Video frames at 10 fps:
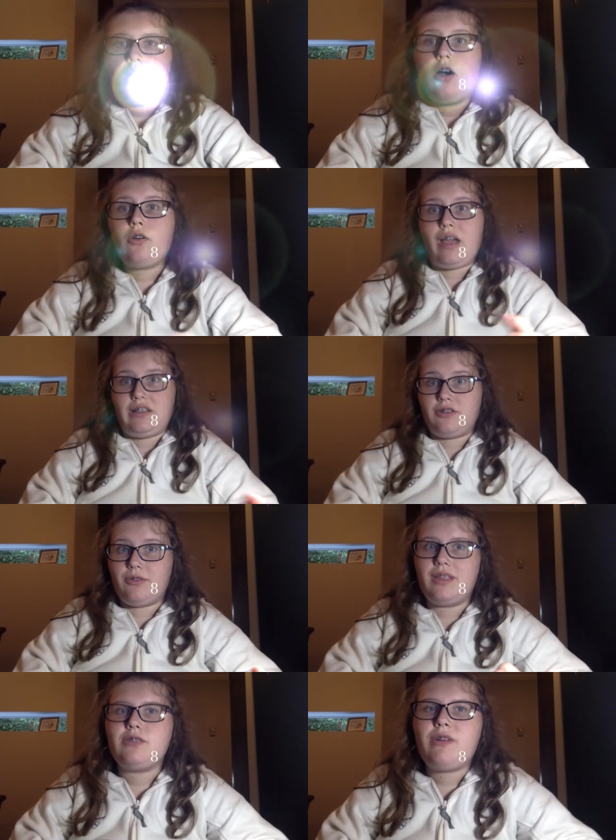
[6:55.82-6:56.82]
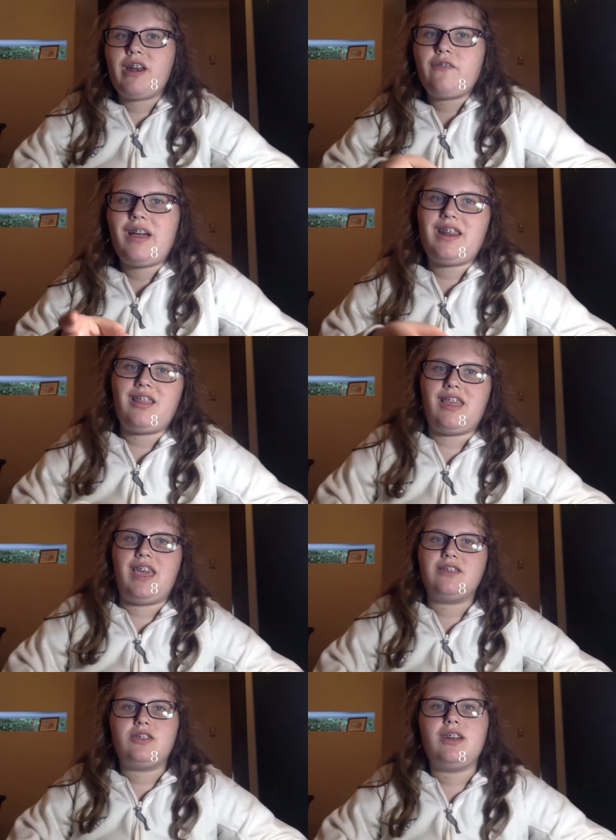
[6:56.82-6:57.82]
Okay, so this one I found on the
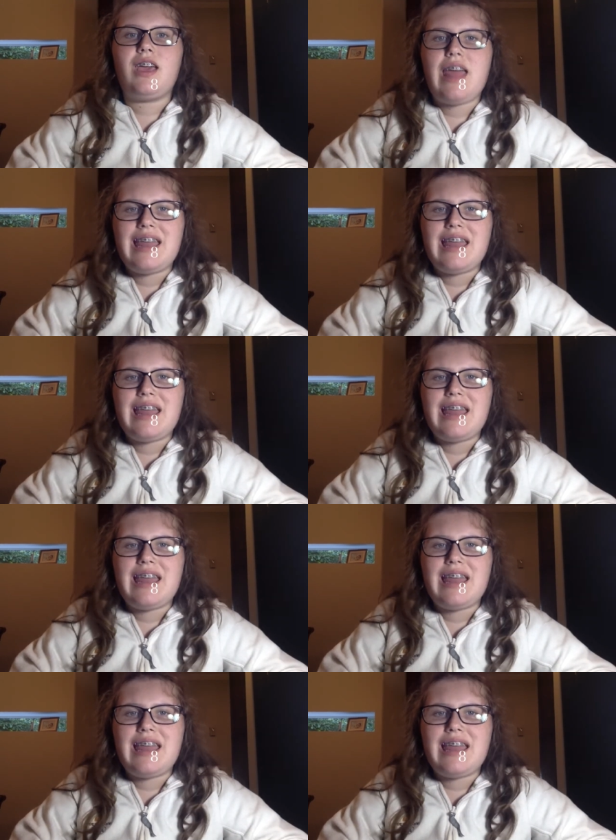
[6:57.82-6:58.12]
internet,